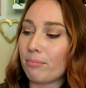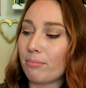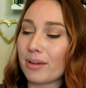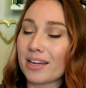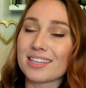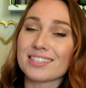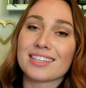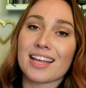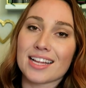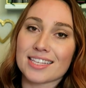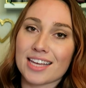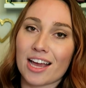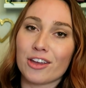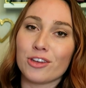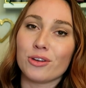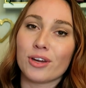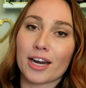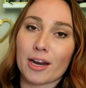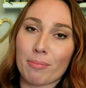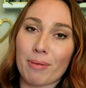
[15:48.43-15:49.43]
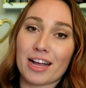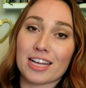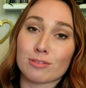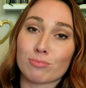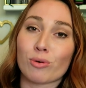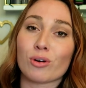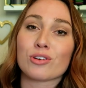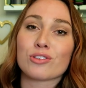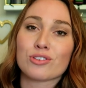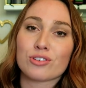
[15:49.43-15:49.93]
because that's how you get a
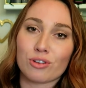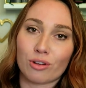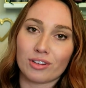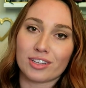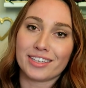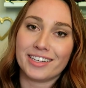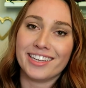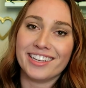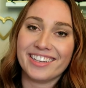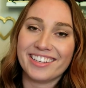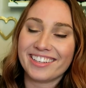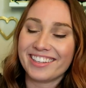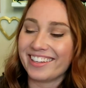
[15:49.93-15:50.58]
passport stolen.